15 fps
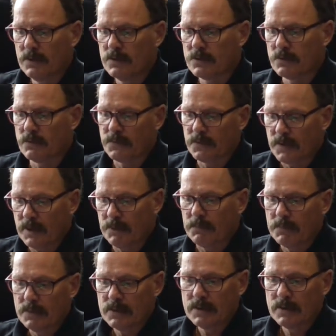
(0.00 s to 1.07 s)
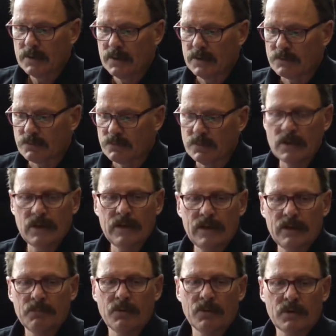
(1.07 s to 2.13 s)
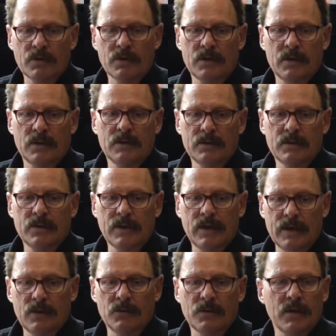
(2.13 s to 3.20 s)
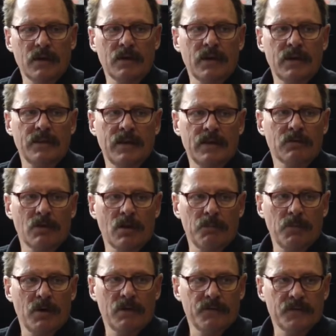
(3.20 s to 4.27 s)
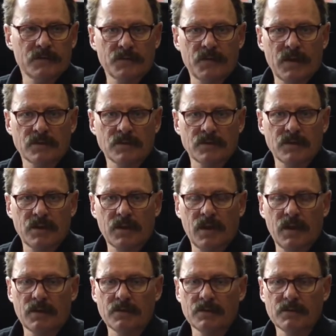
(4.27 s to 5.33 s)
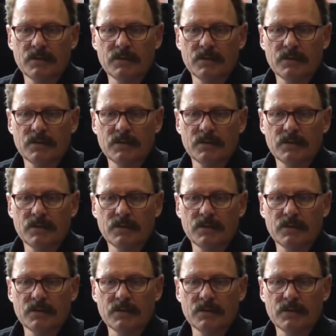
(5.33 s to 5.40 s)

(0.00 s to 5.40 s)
So for them, it's really important to get out there and get that crop off as fast as they can.